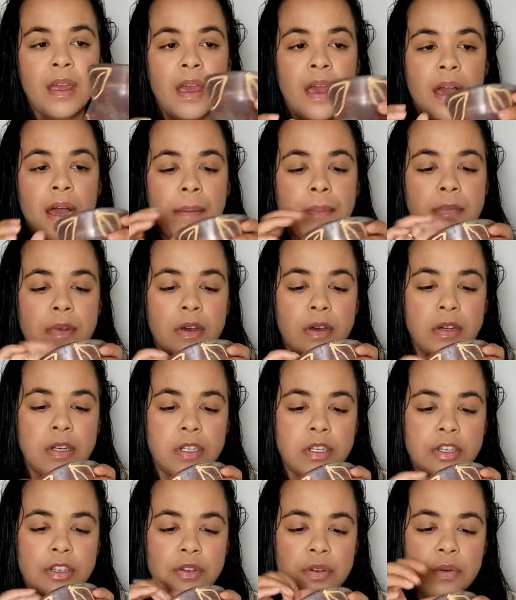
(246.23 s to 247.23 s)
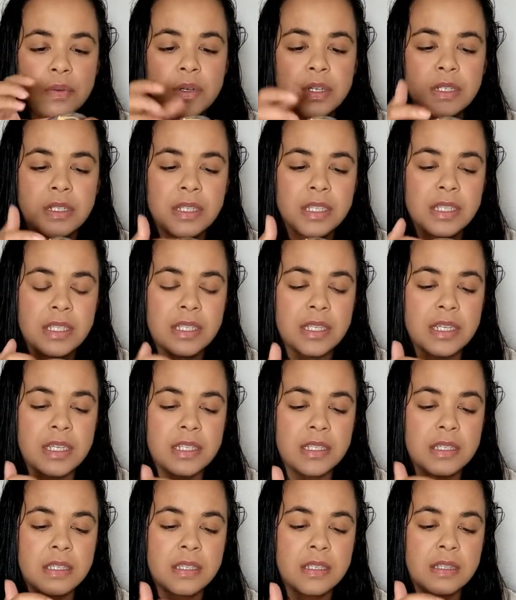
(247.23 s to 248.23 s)
I'm not sure what this
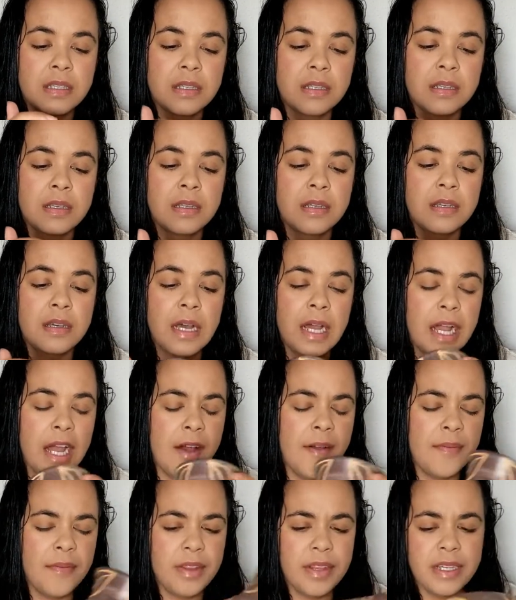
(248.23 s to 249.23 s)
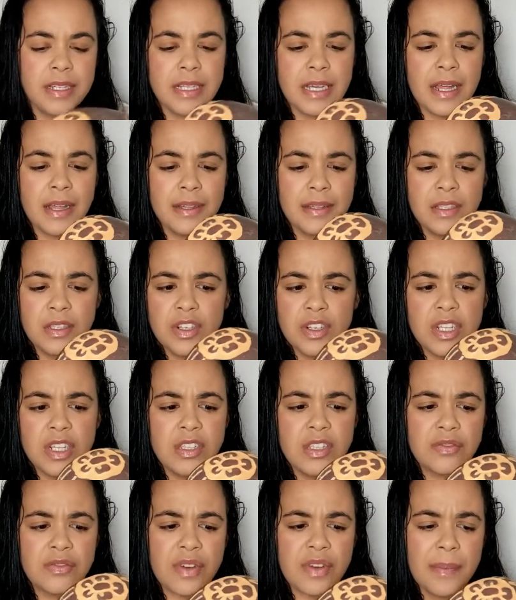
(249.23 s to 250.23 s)
is. I can't really tell. It's not
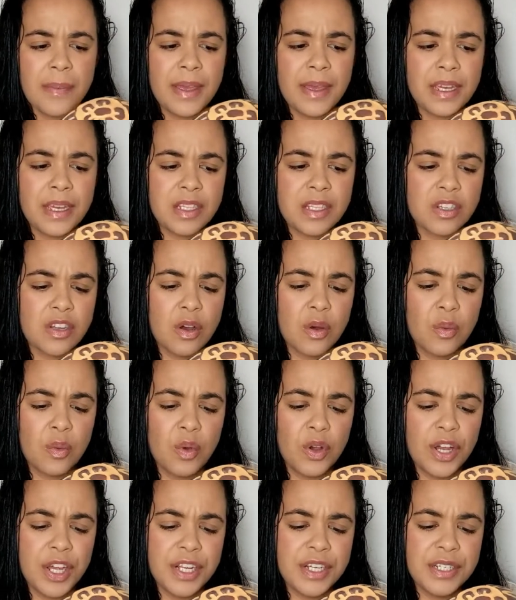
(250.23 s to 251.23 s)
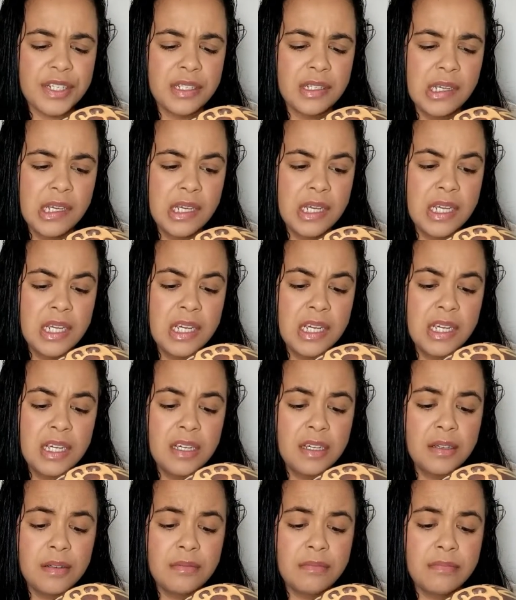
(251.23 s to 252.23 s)
ceramic, it's not wood.
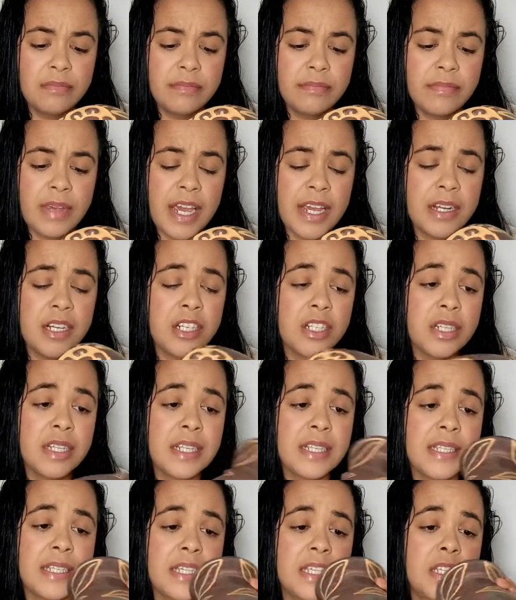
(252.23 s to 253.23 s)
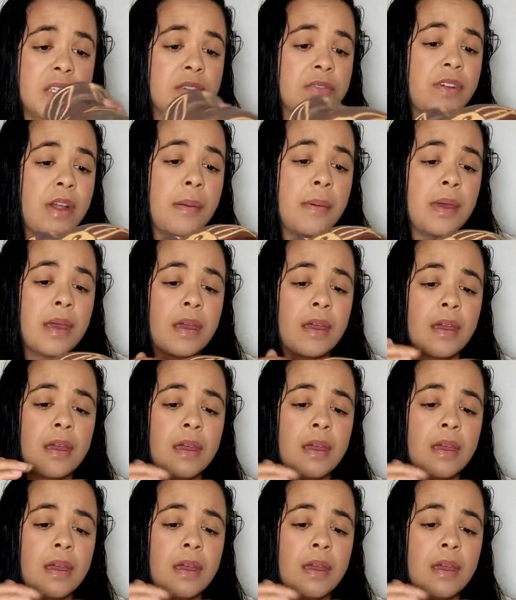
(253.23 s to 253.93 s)
Actually, this is ceramic.